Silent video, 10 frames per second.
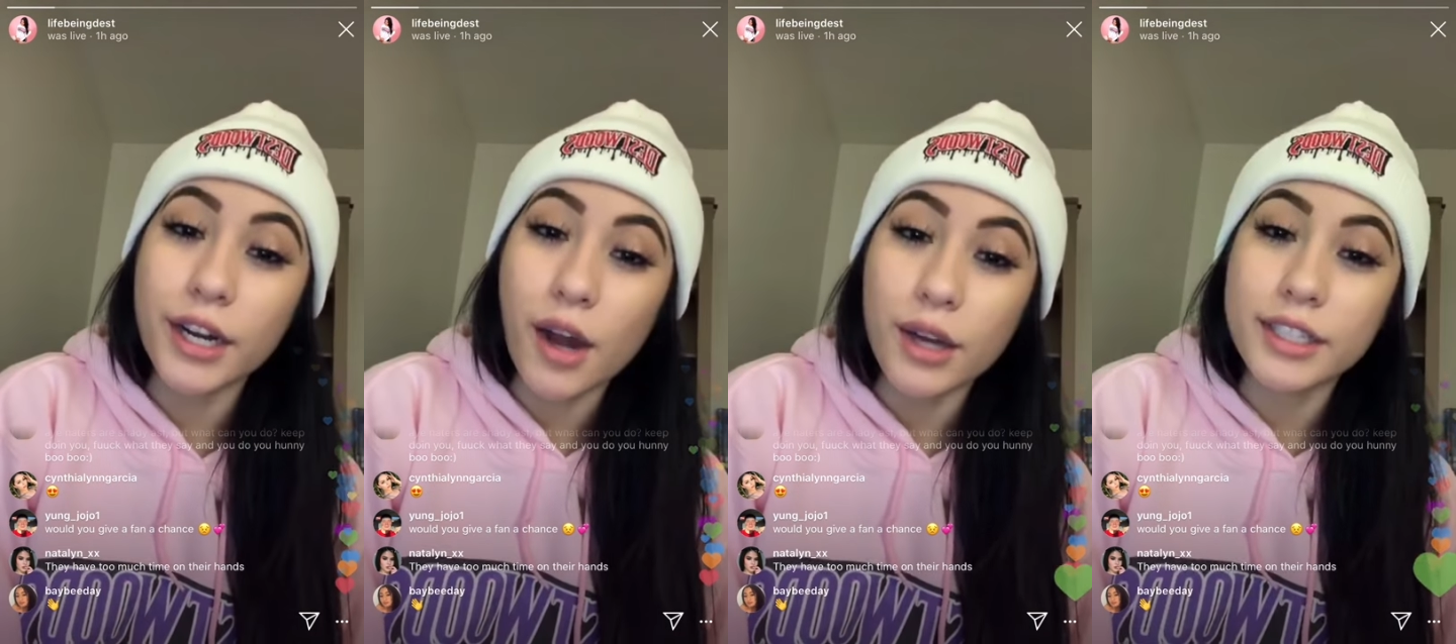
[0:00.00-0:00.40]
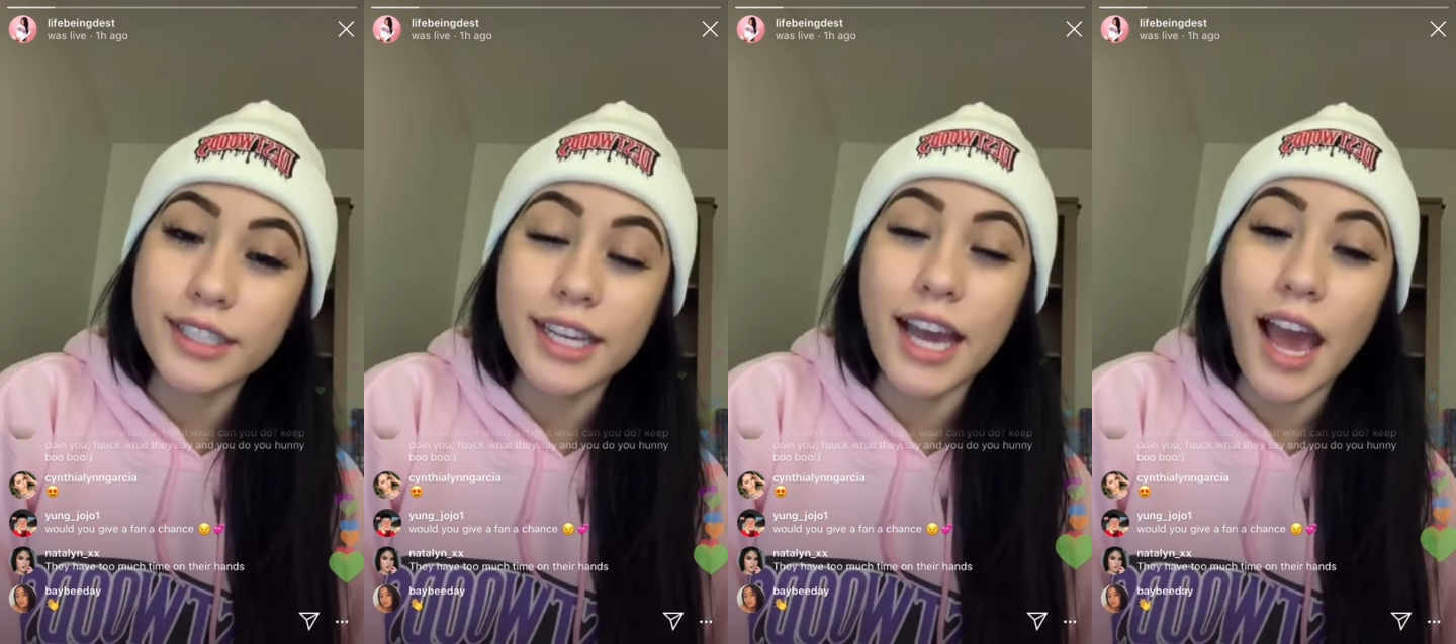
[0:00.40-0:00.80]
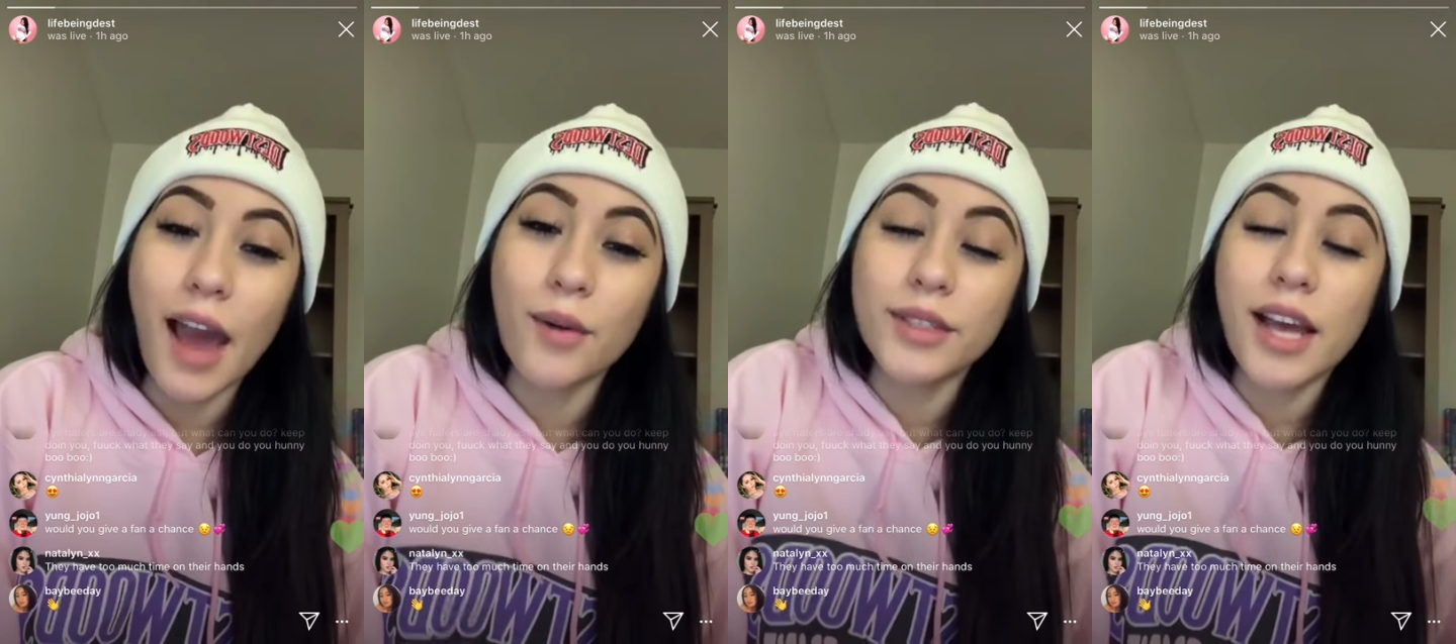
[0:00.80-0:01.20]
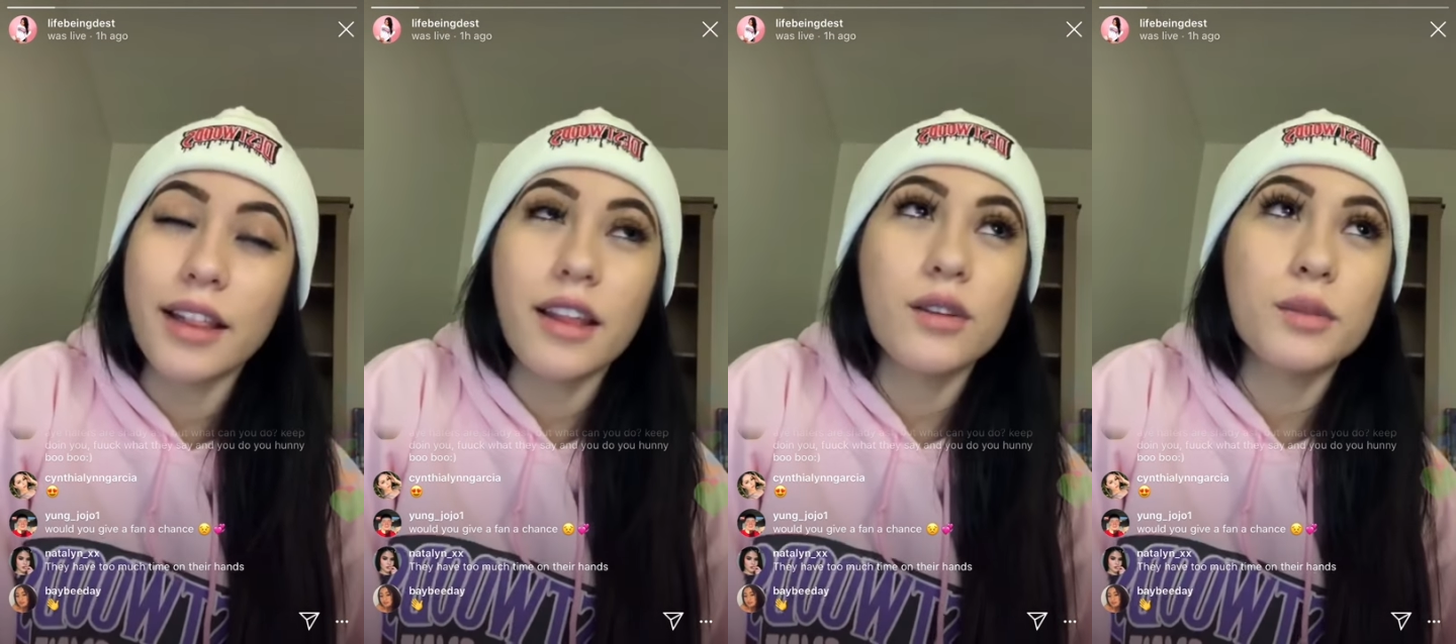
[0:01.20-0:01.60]
Honestly, I was I
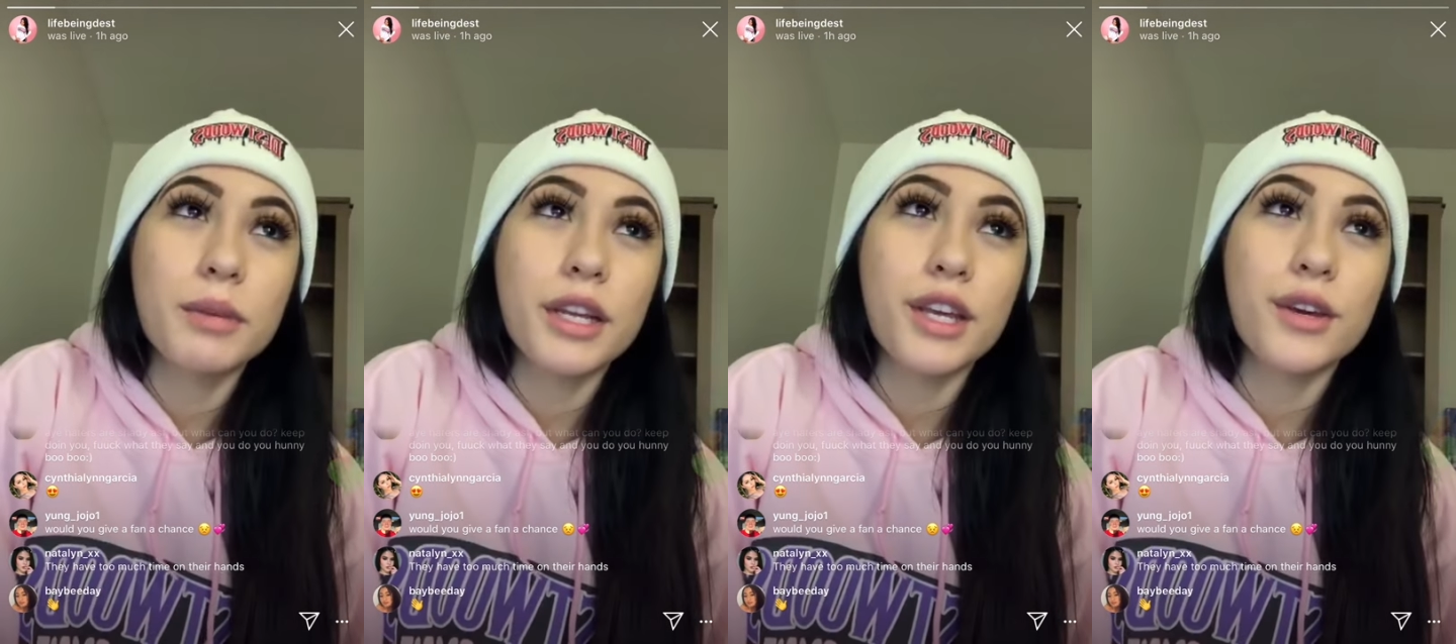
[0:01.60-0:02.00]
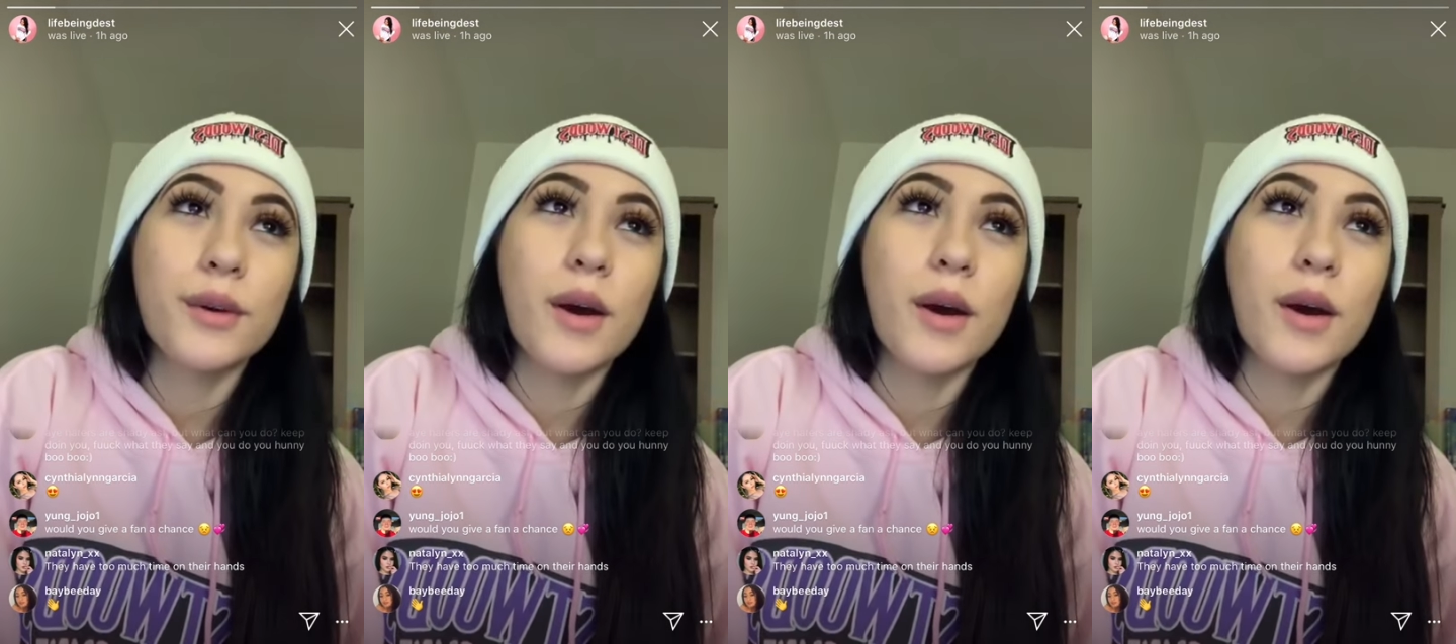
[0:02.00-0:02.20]
thought it was pretty cute.